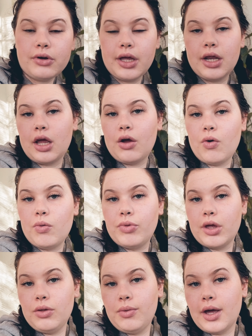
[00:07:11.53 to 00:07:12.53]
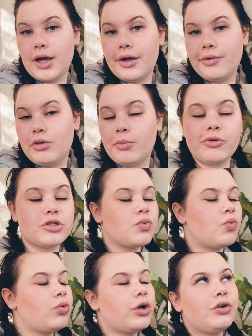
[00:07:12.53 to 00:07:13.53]
And I hope that you have the most
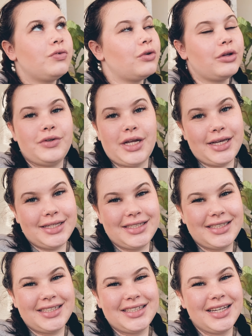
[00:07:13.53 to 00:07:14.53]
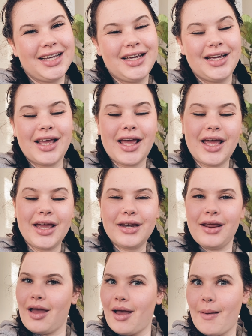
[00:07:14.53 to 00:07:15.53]
wonderful of days. And
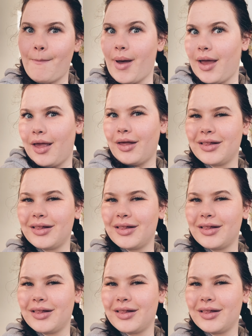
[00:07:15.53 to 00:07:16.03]
yeah, bye.